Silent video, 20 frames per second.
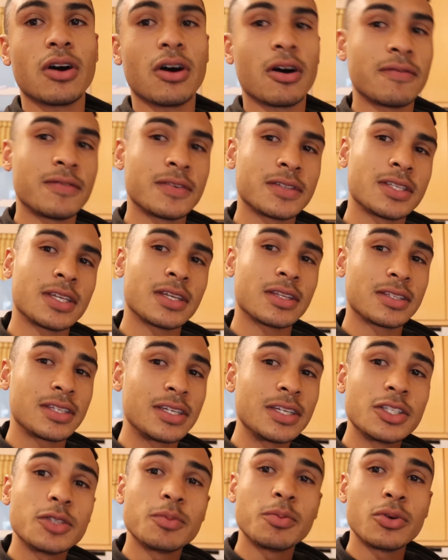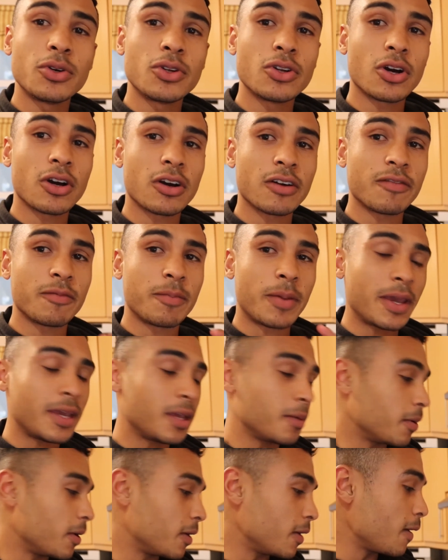half a teaspoon of
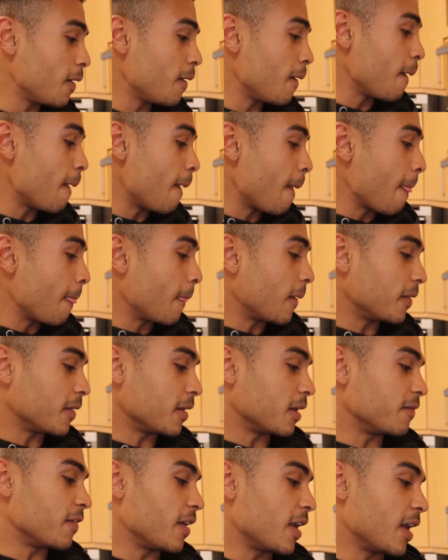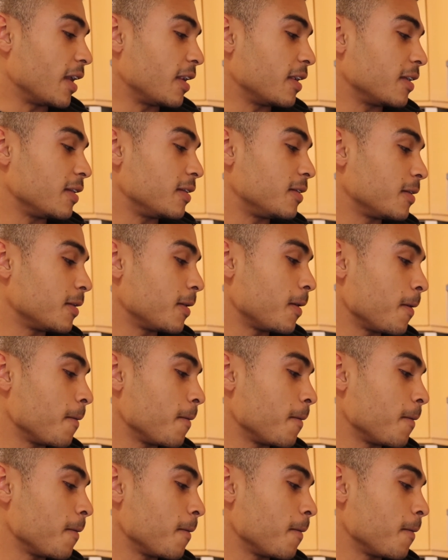baking powder, and then I've added